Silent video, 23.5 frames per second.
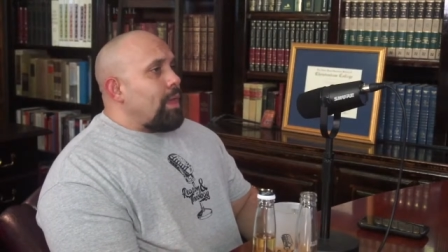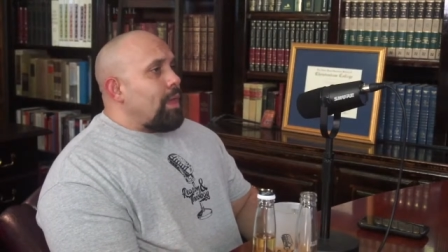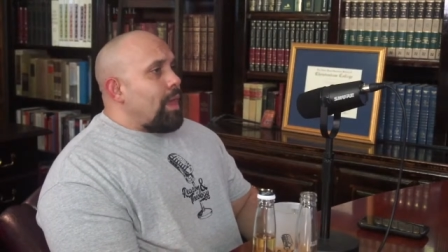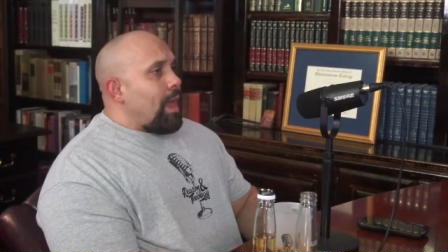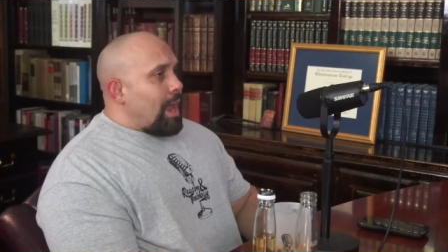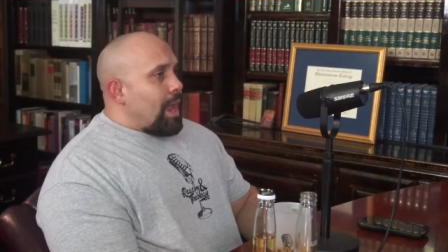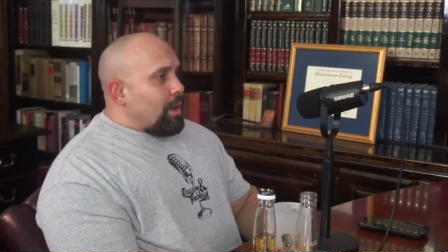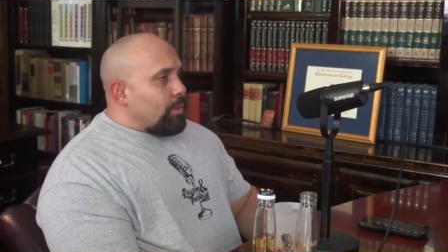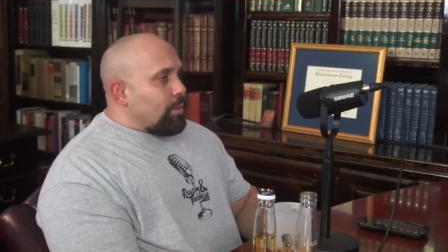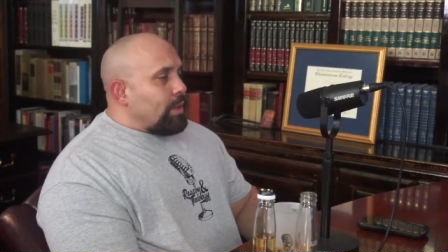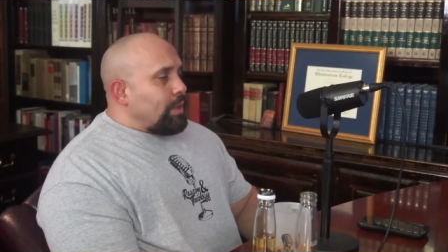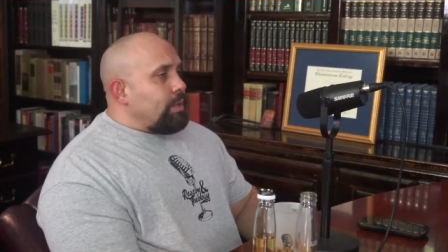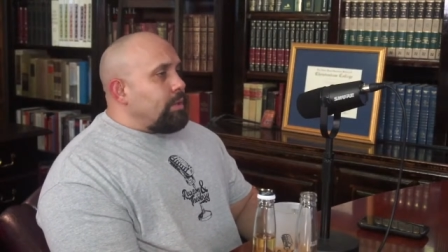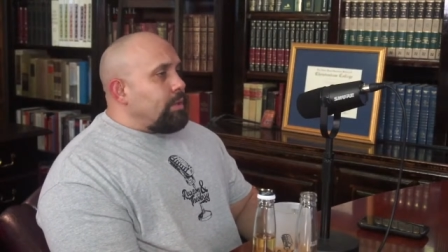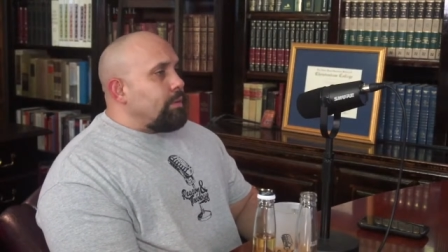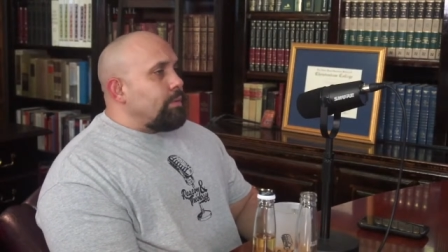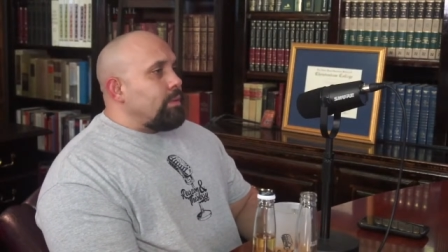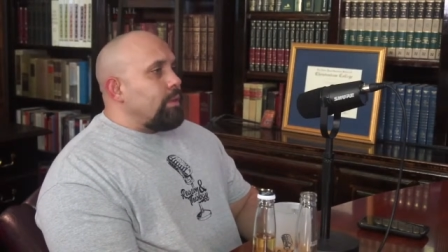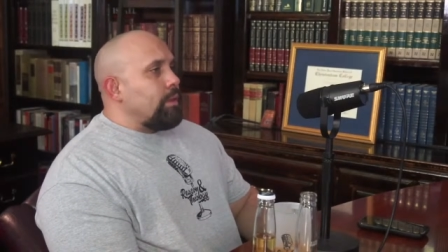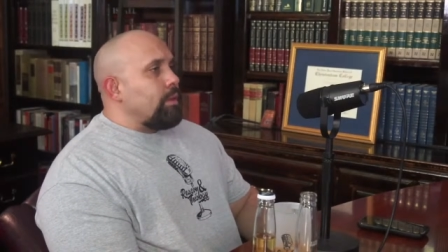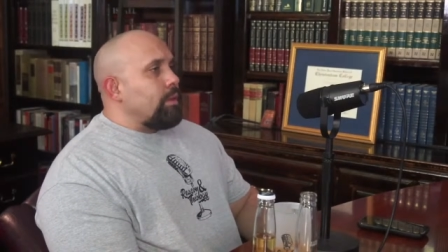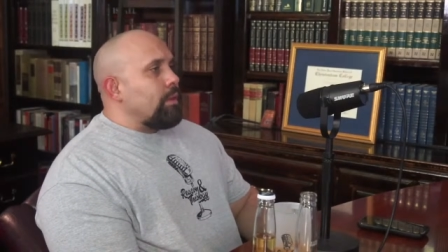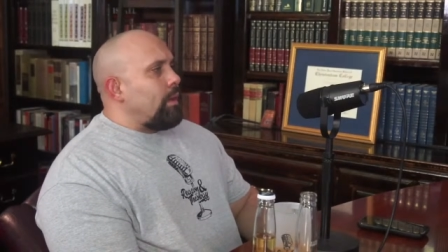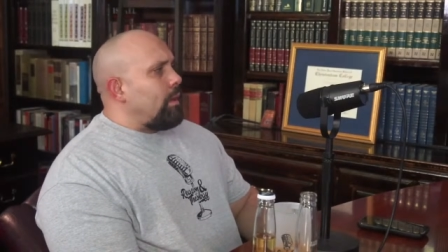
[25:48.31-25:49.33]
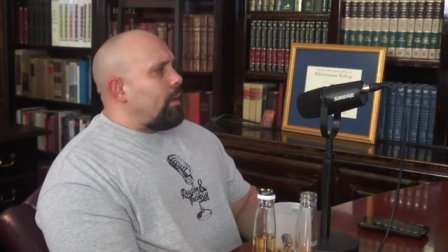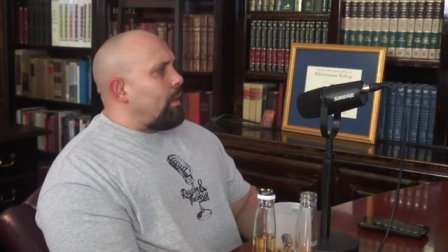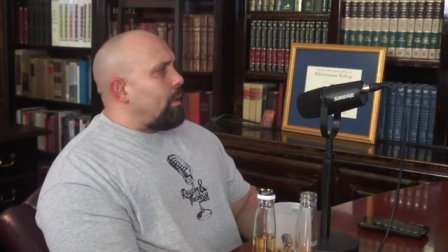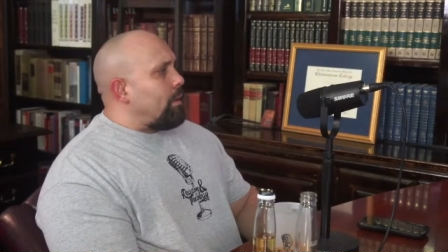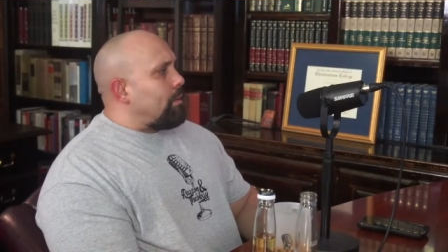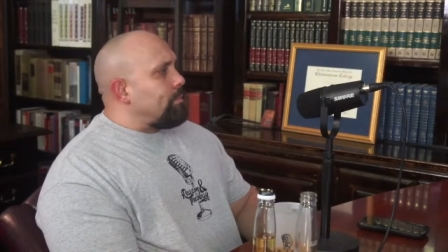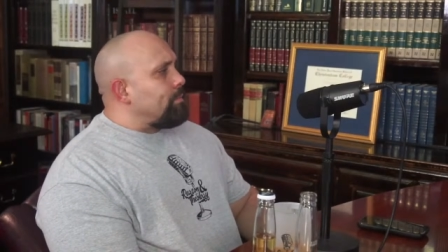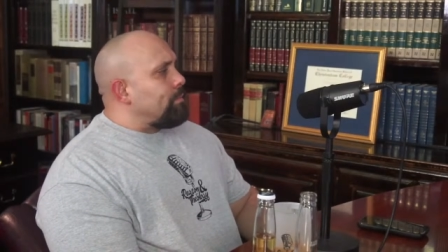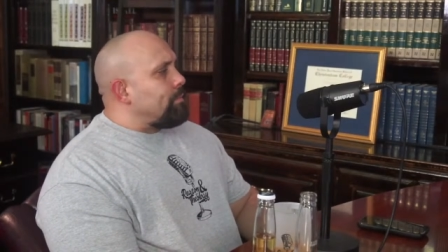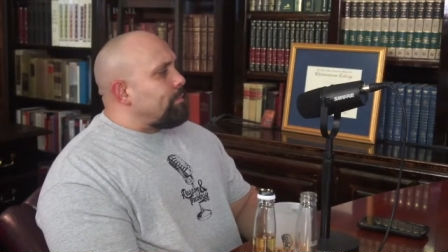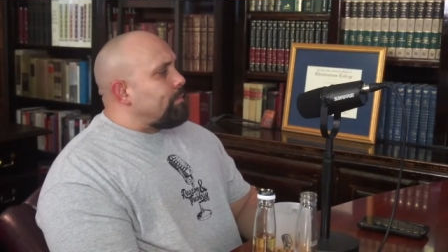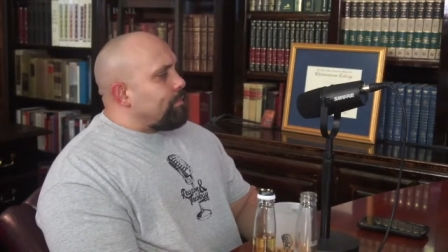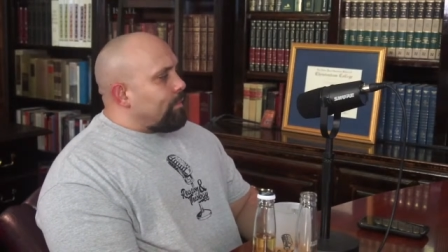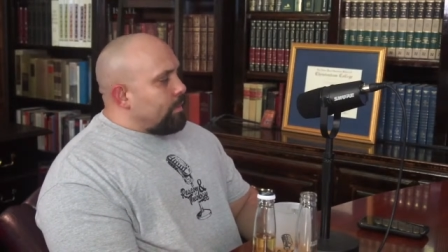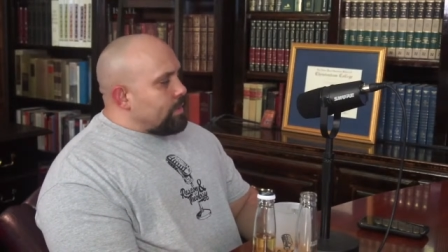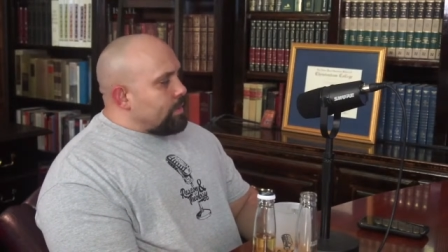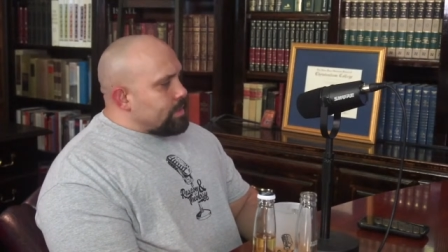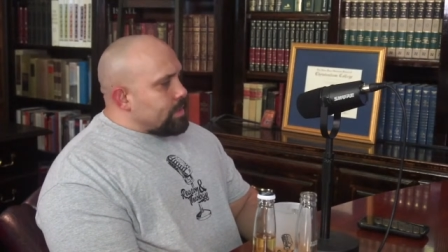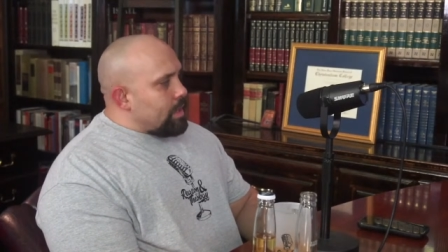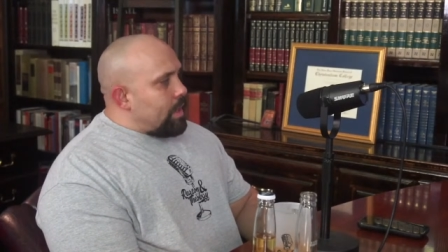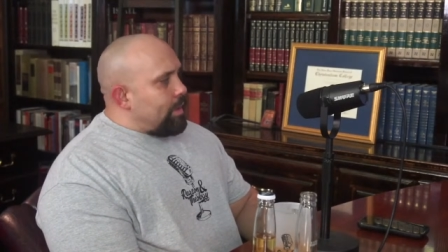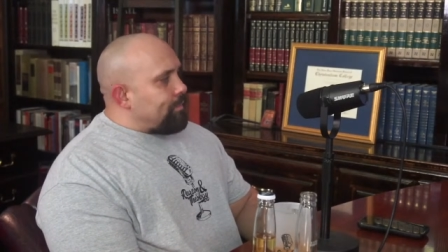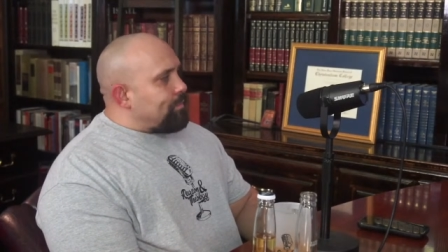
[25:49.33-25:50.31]
I really do think, uh,
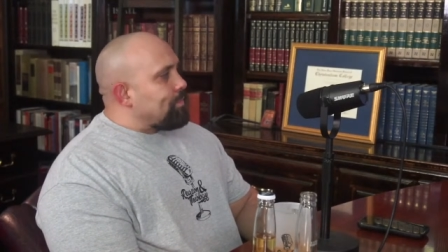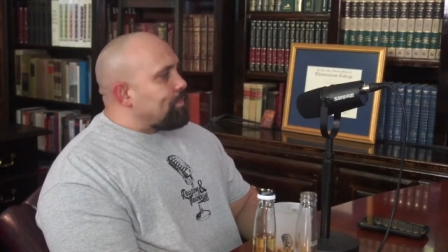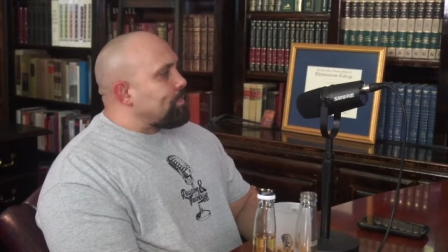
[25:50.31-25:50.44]
first off,